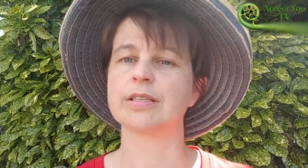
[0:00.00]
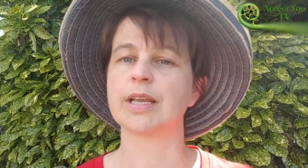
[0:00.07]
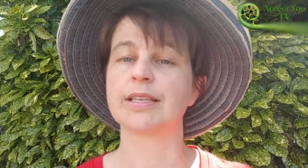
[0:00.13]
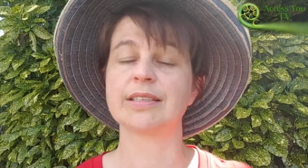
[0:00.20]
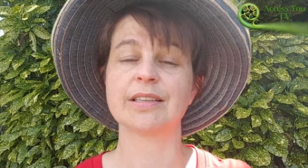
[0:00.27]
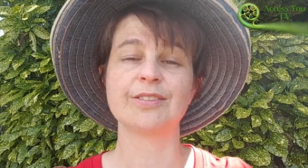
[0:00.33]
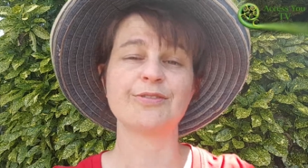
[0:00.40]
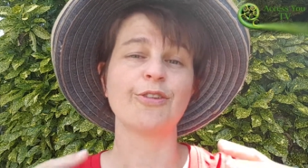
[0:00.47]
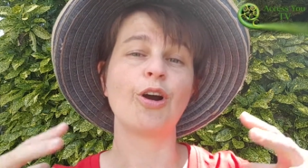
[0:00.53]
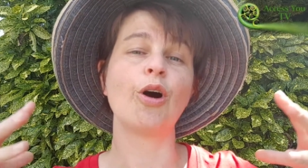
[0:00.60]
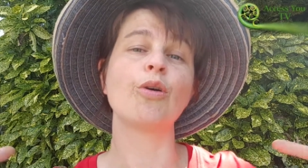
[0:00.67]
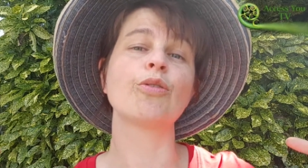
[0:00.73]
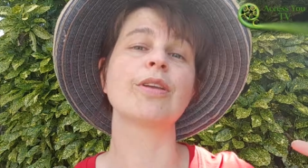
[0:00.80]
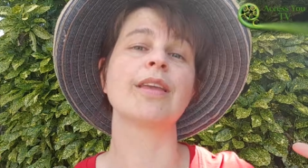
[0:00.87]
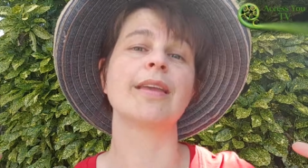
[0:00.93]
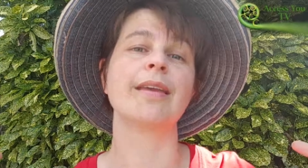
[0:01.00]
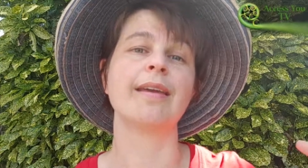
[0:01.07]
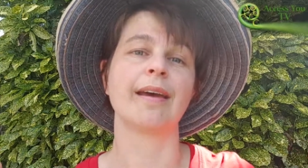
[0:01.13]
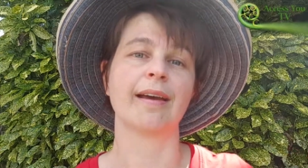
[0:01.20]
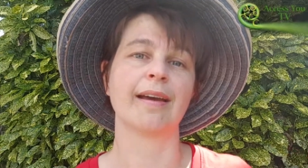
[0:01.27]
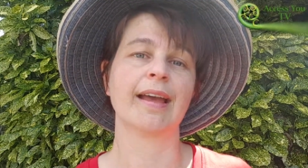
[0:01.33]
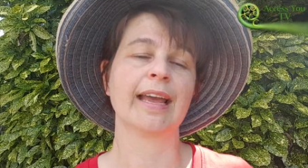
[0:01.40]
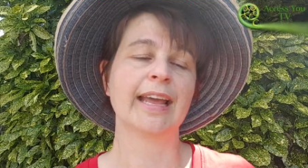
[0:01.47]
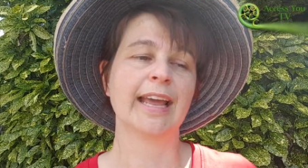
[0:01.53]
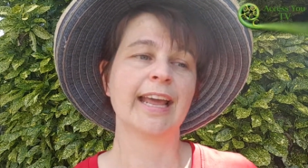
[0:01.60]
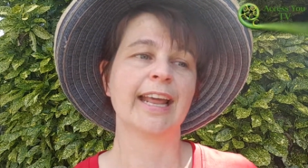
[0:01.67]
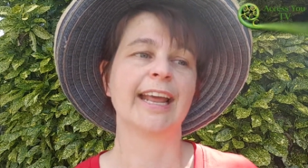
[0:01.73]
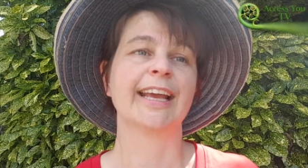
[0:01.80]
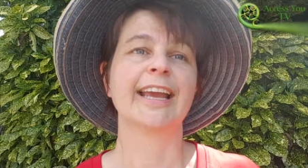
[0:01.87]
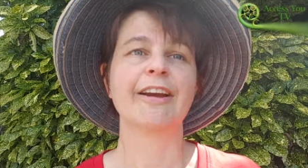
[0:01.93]
It's for a whole year,
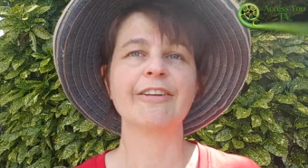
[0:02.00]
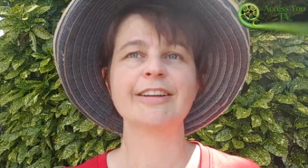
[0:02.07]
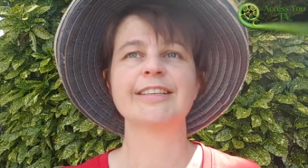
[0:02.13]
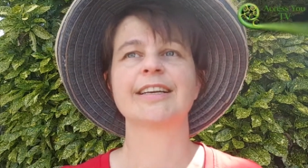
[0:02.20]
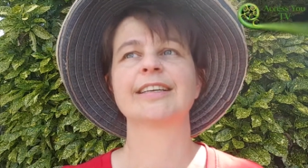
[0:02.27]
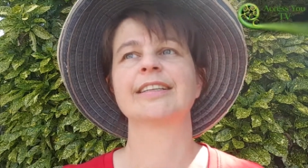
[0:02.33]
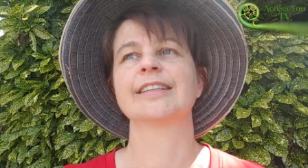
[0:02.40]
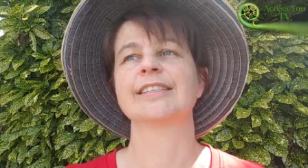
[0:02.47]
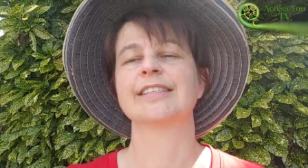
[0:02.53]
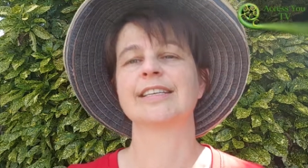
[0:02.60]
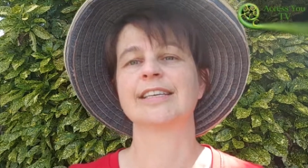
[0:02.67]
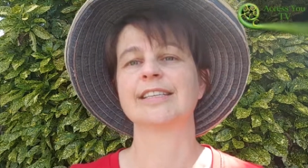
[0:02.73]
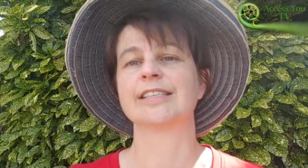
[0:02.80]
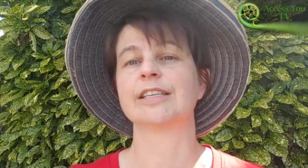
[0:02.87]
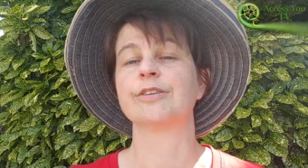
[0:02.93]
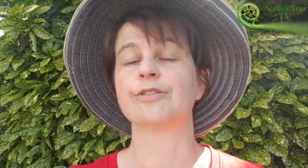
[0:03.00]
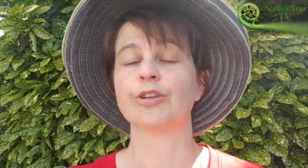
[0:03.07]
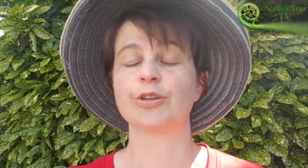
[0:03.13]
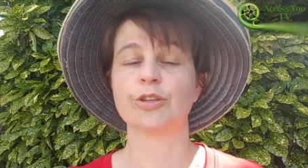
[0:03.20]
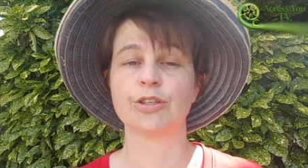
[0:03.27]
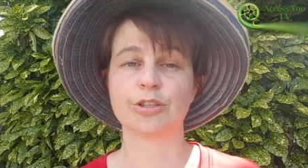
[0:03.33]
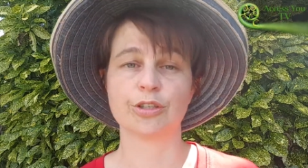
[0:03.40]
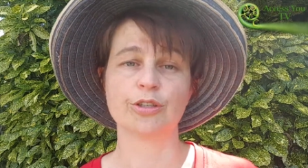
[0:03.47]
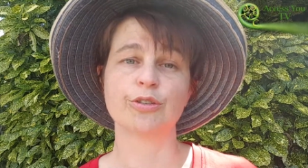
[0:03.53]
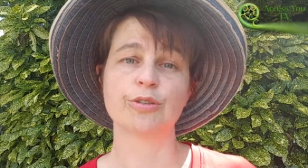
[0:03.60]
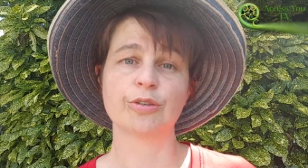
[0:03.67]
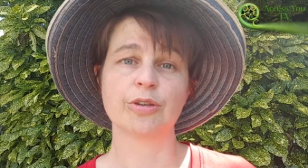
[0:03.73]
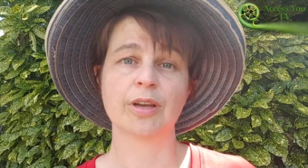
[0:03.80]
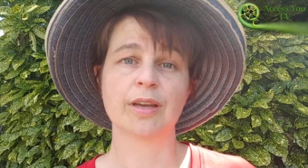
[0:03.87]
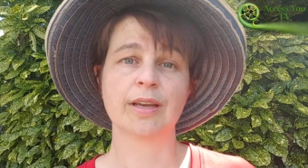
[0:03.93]
and Gary Douglas says if you
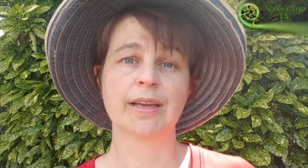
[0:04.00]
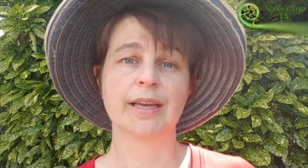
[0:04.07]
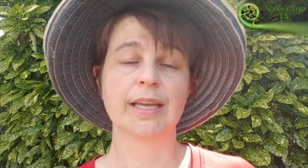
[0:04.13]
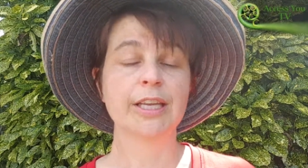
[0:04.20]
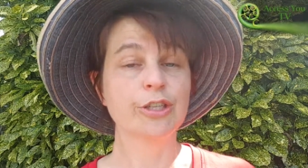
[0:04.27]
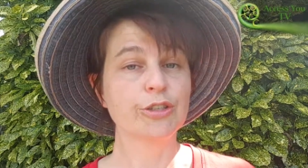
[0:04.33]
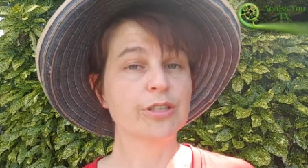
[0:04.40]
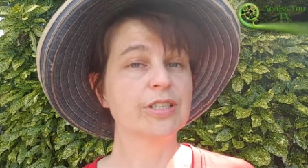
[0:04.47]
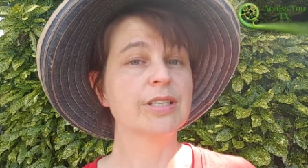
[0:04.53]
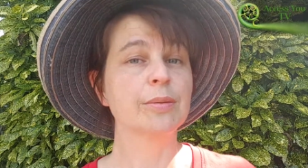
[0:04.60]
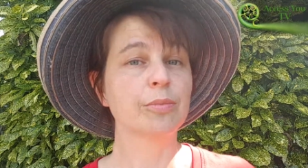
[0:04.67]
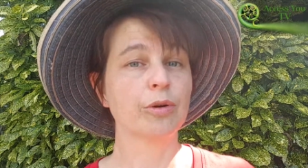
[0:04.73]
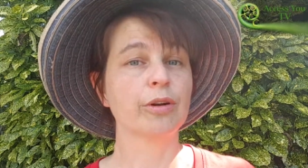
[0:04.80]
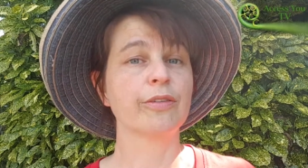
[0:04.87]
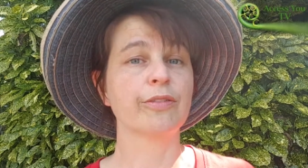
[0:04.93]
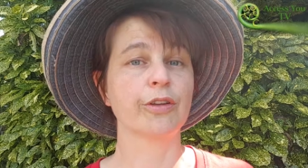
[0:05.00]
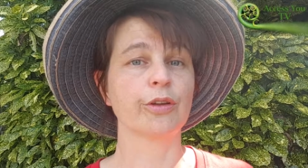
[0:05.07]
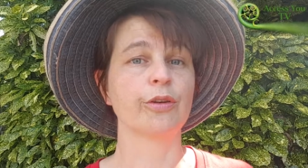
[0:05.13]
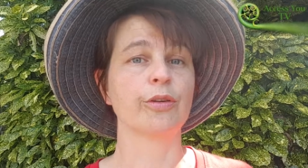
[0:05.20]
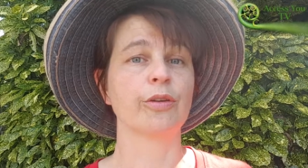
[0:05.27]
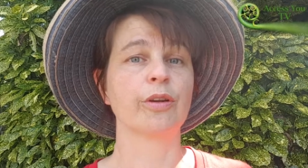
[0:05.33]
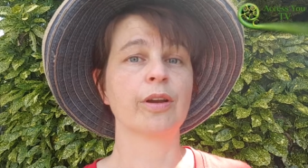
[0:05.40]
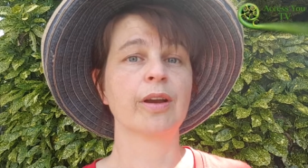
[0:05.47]
do Interesting Point of View,